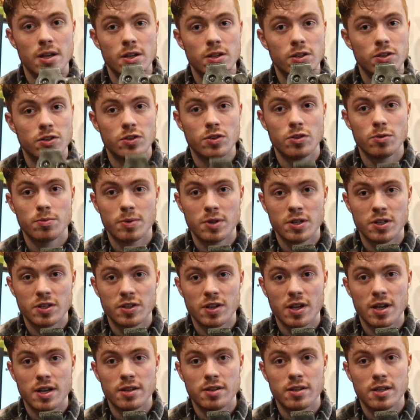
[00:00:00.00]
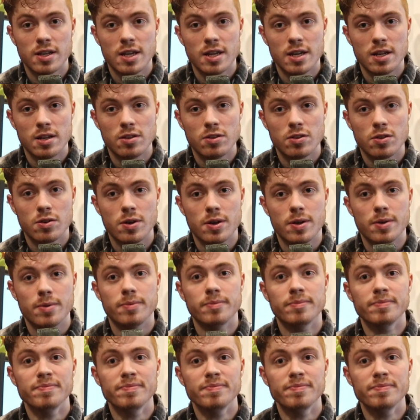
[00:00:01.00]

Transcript: super excited to get into it.